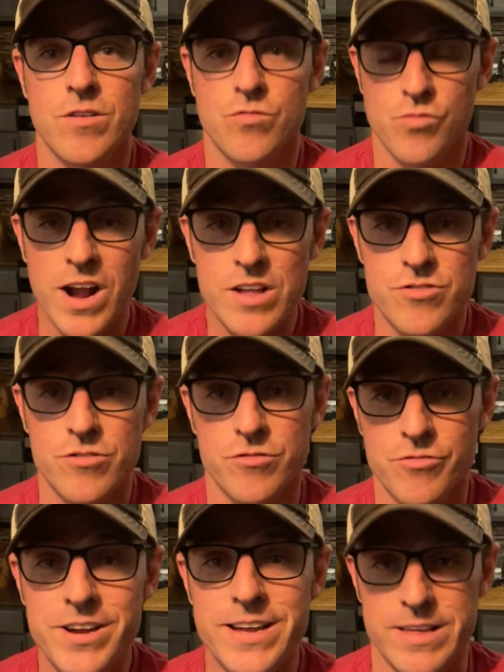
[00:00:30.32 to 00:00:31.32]
Rodger
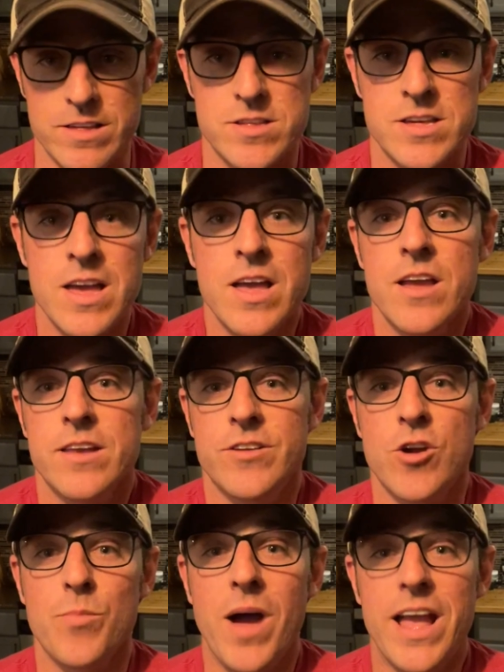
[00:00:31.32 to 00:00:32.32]
Rees.
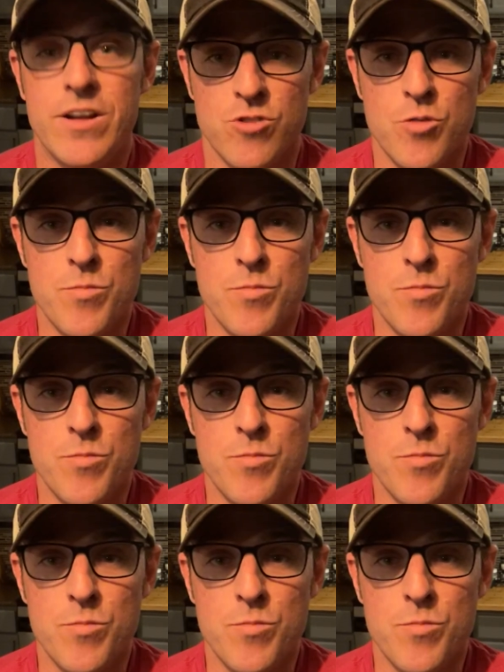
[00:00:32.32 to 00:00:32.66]
Nearby crew